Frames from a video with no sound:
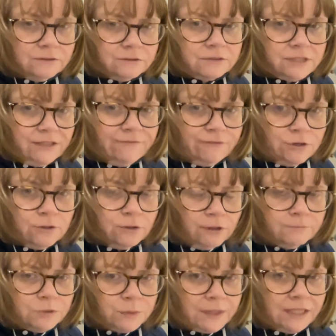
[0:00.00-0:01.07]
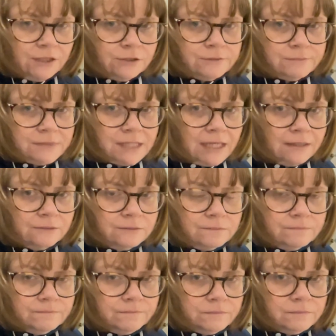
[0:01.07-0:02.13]
deformed when it comes out.
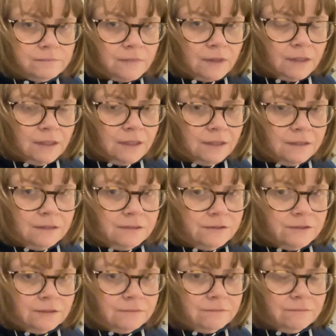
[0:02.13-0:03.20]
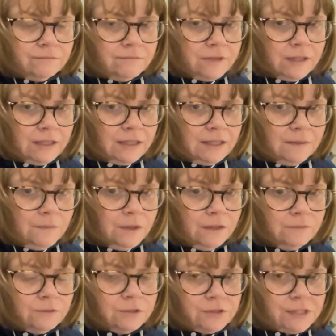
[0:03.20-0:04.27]
Don't think it
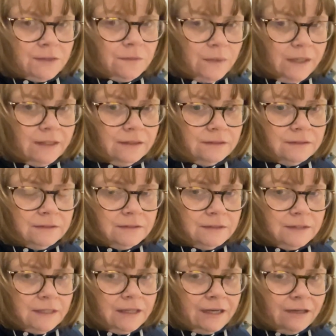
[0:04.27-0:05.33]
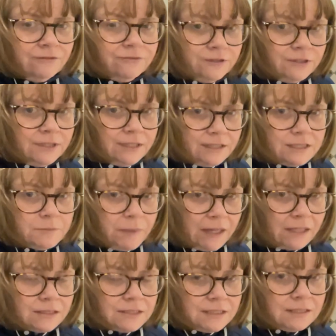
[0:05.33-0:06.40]
won't, because it will. I fully
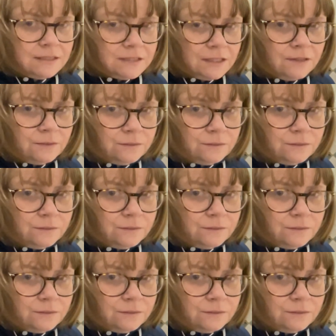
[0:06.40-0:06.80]
expect it to.